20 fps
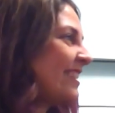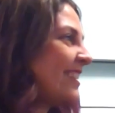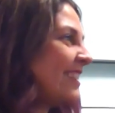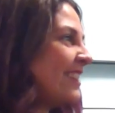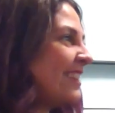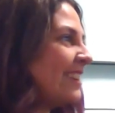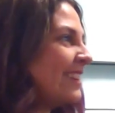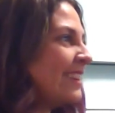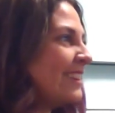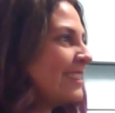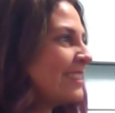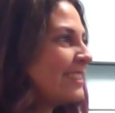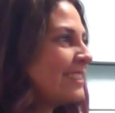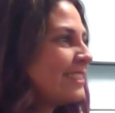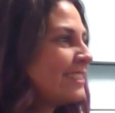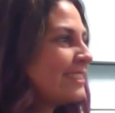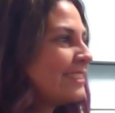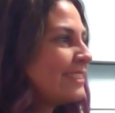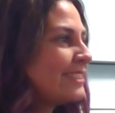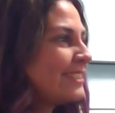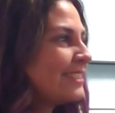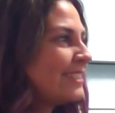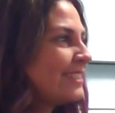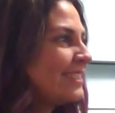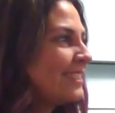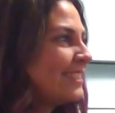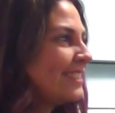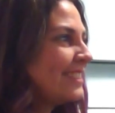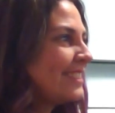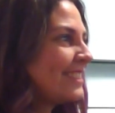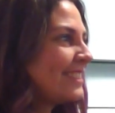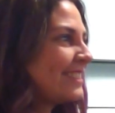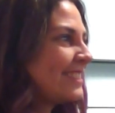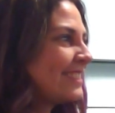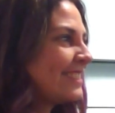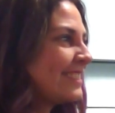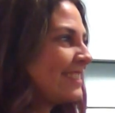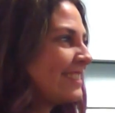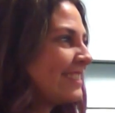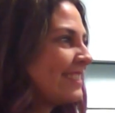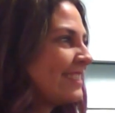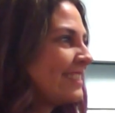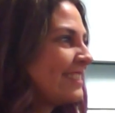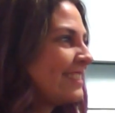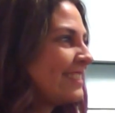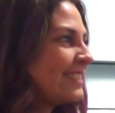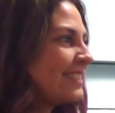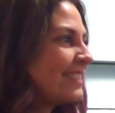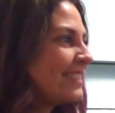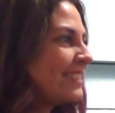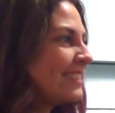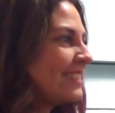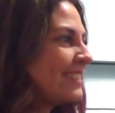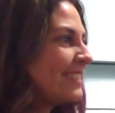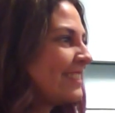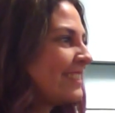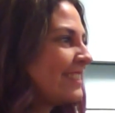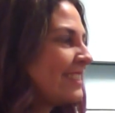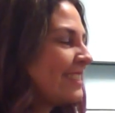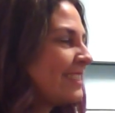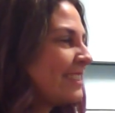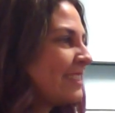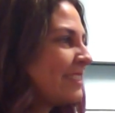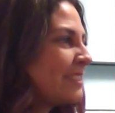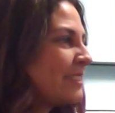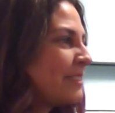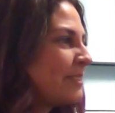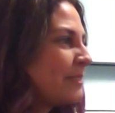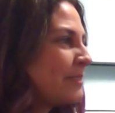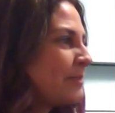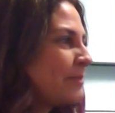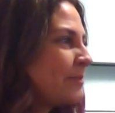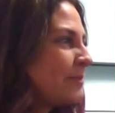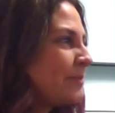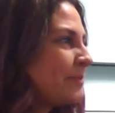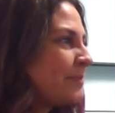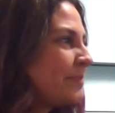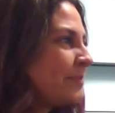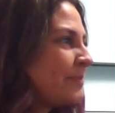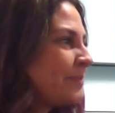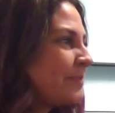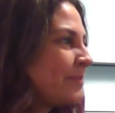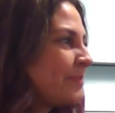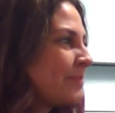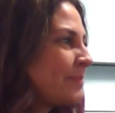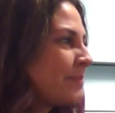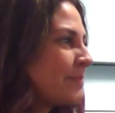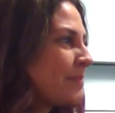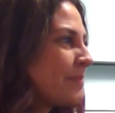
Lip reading: [no speech]